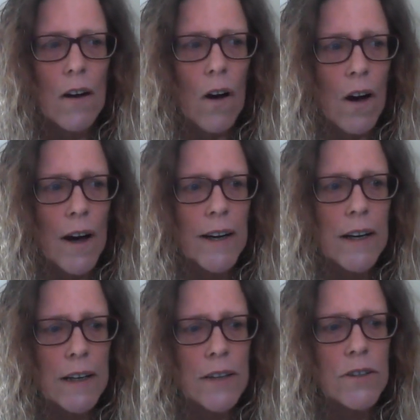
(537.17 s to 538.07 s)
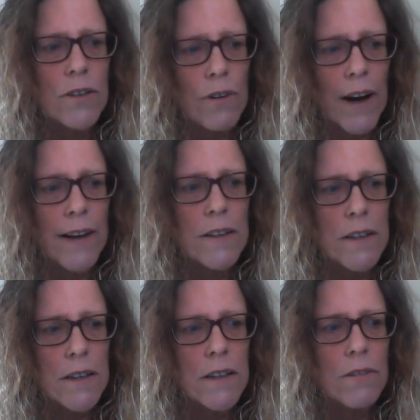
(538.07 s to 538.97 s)
I
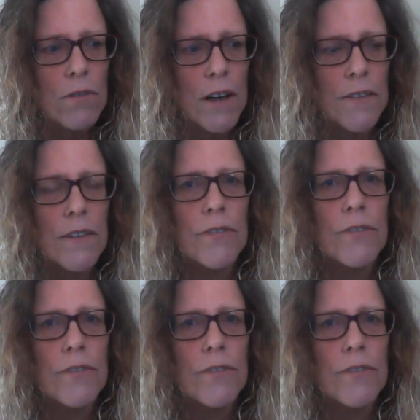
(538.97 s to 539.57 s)
interacted with